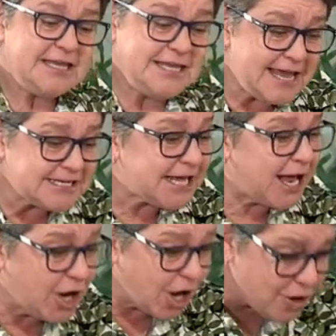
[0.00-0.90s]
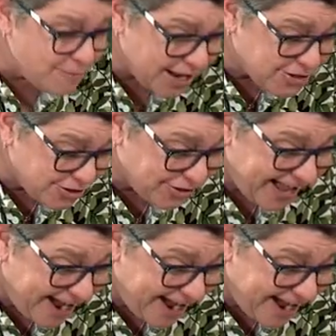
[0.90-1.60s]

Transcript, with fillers: Yes, hello, my girl.